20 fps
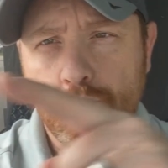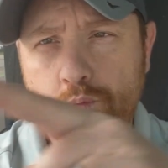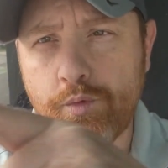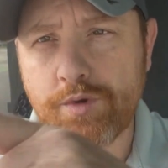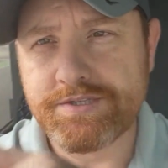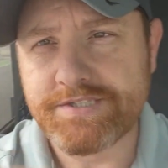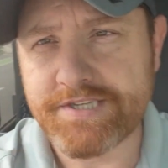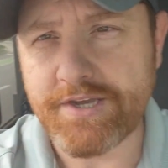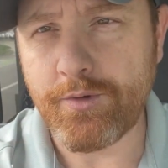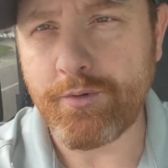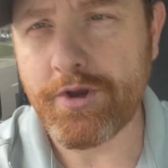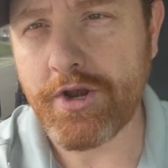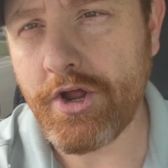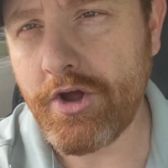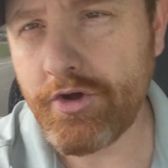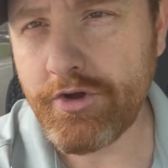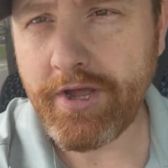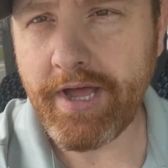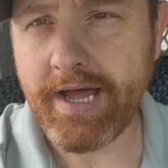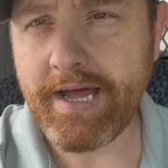What's going
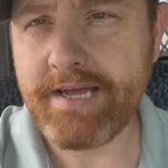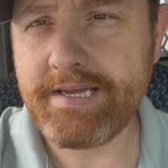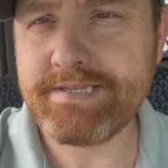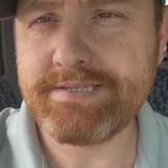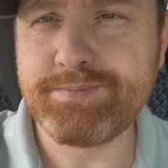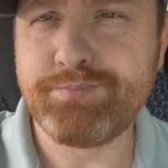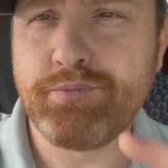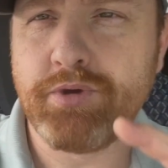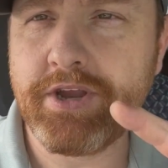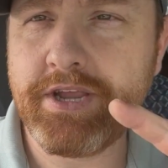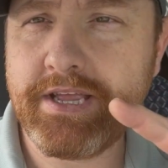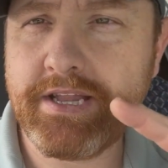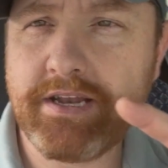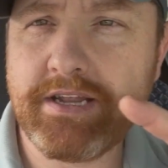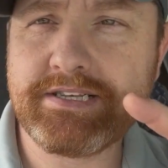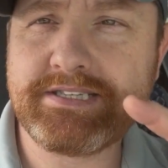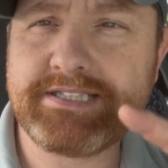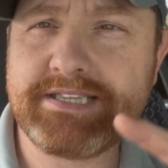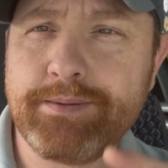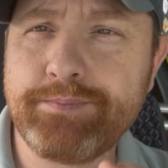on, guys? Bringing a
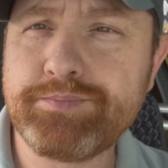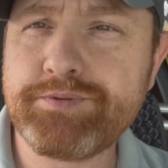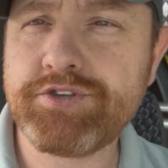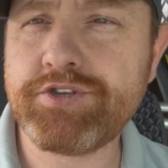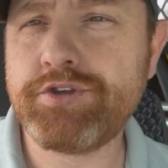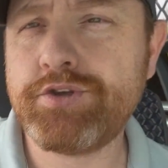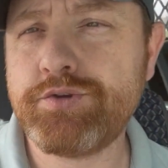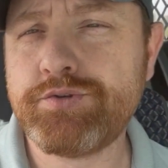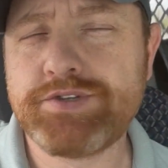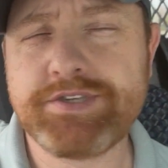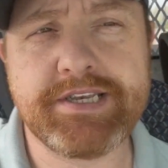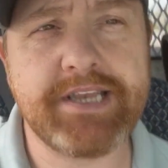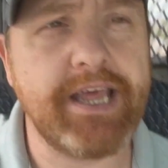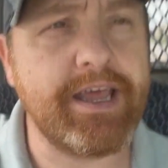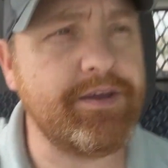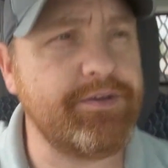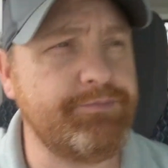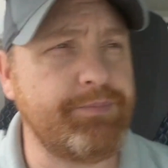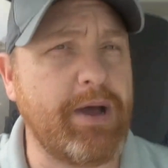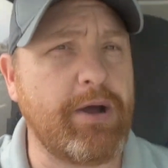tip to you
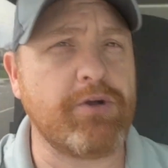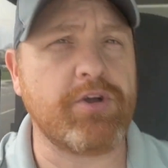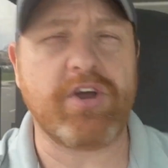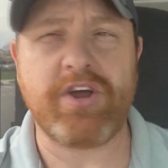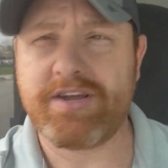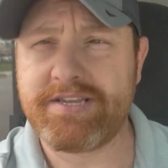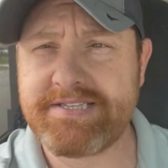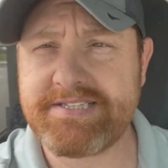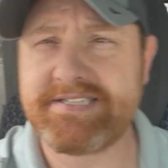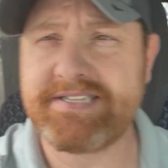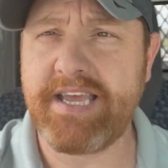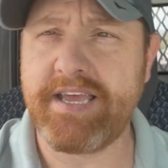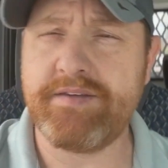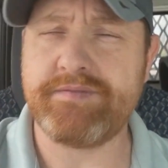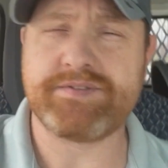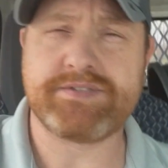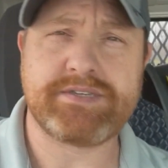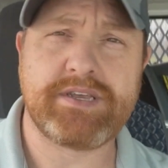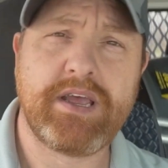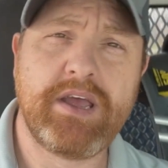today about gun
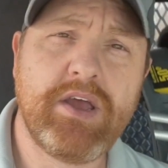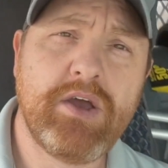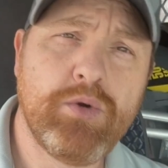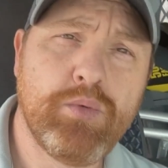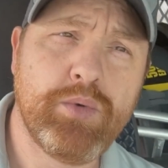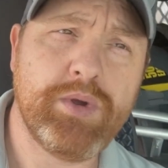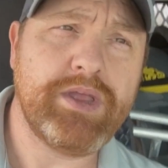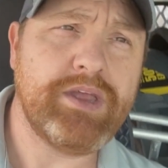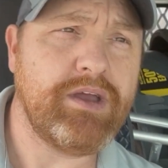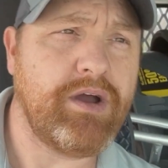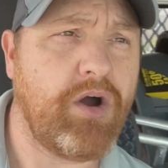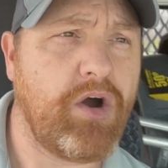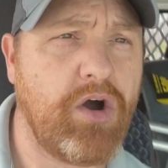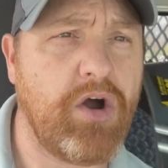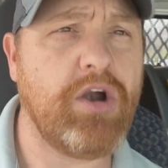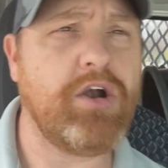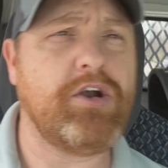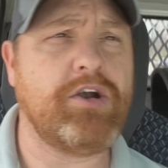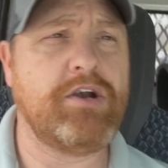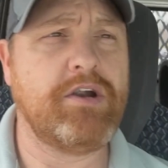safes.
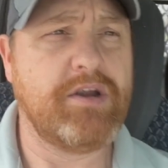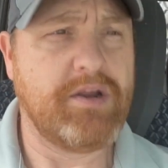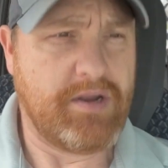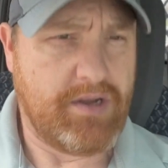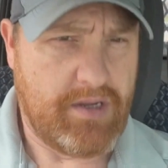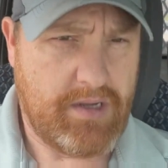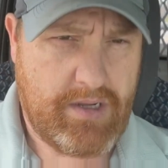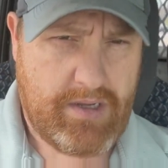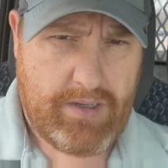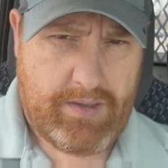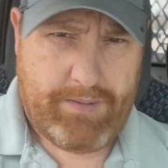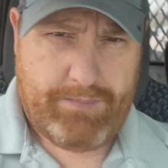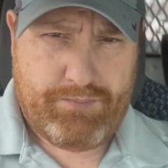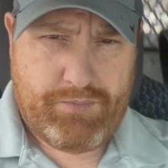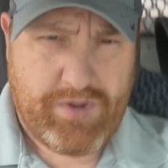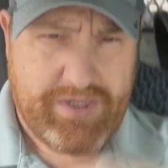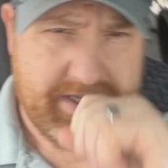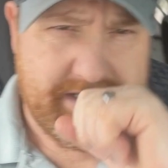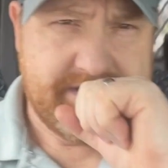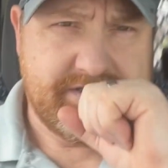Well,
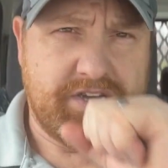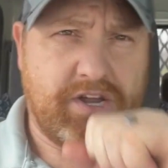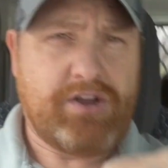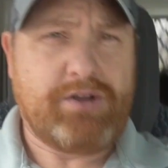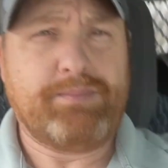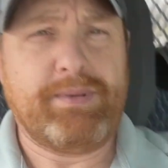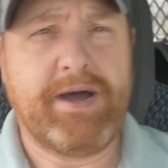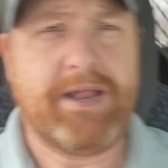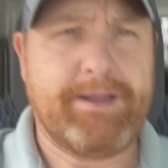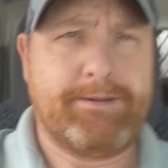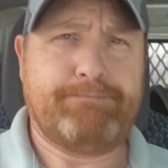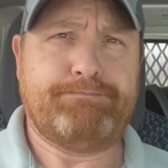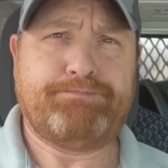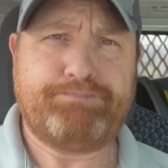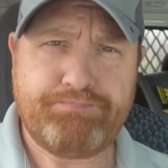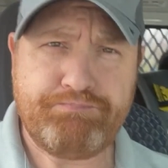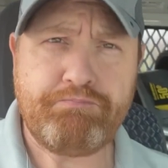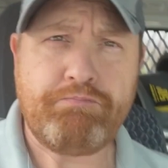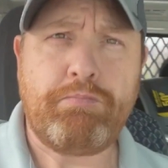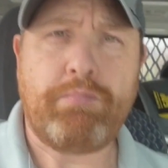let's talk about it.
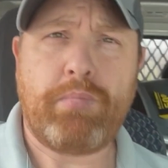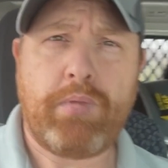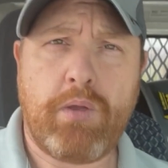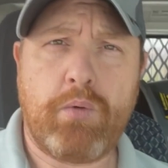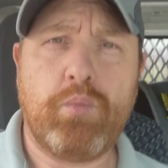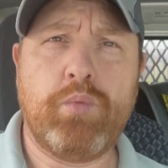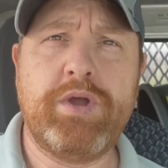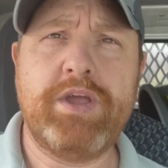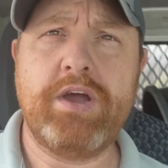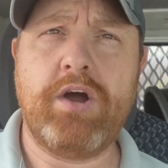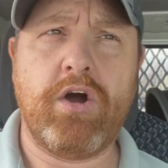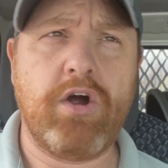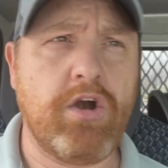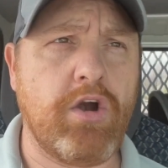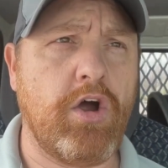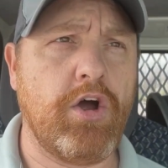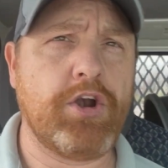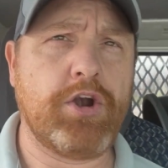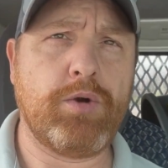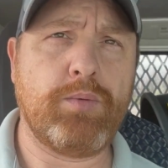We are
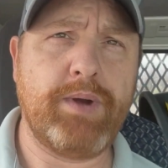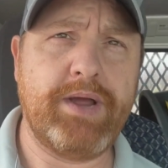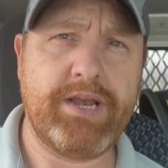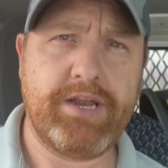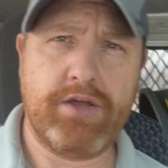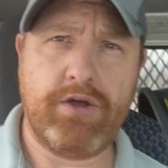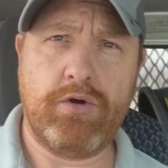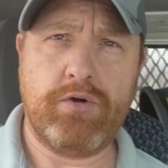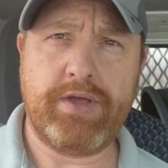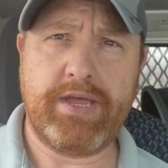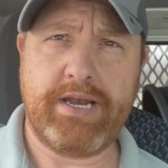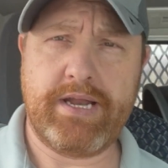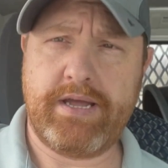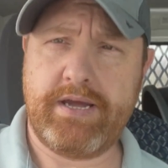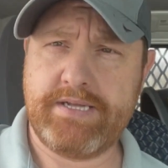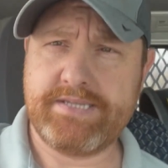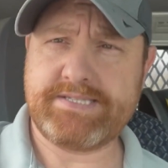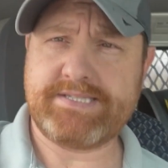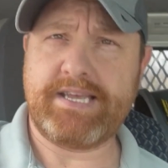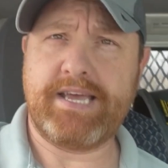on our way to go get a
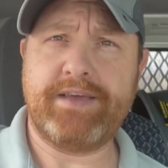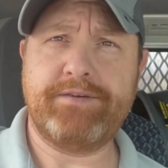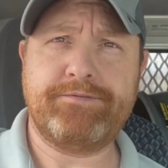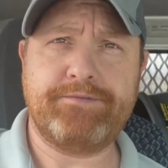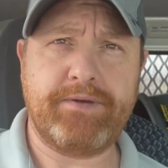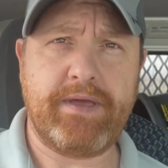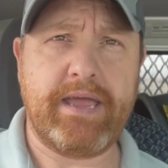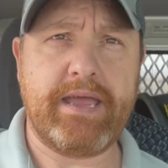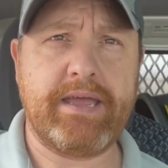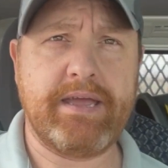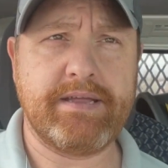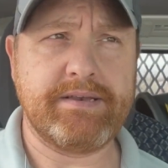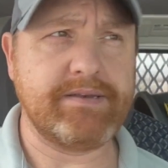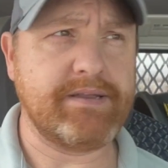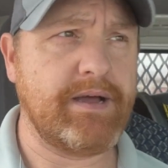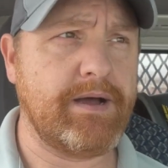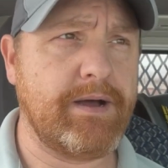gun safe, and